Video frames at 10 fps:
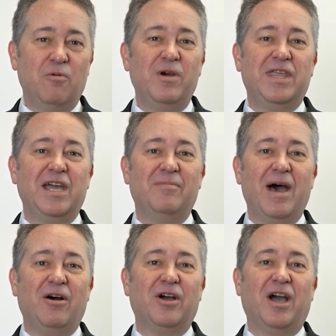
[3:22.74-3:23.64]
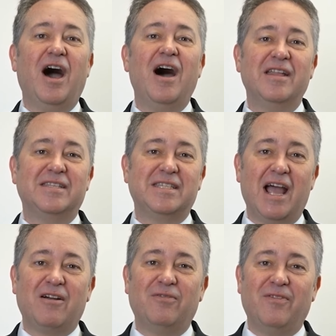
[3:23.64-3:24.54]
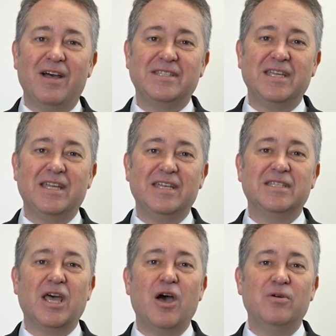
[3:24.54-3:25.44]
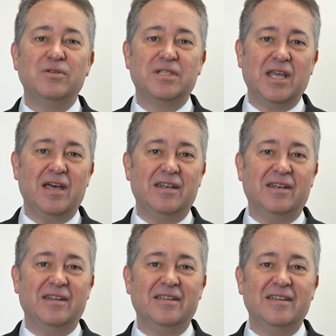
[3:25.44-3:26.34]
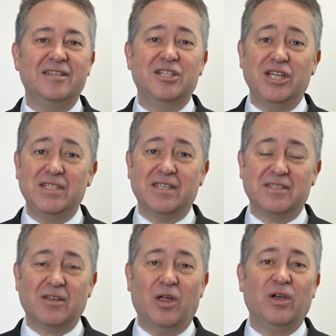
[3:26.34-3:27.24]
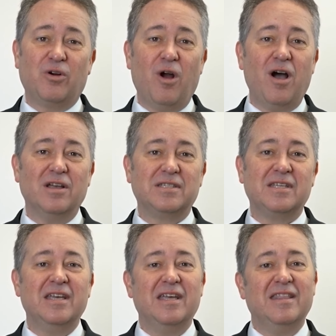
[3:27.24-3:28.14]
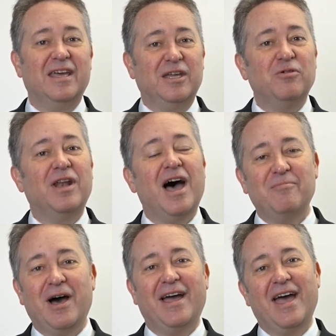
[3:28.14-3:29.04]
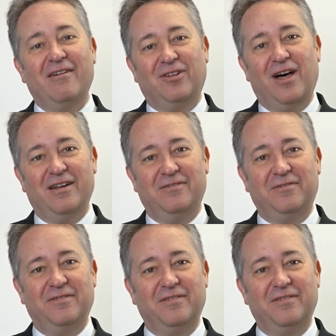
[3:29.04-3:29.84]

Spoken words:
We think about God sacrificing His own son, Jesus, on the cross, that you and I might have life.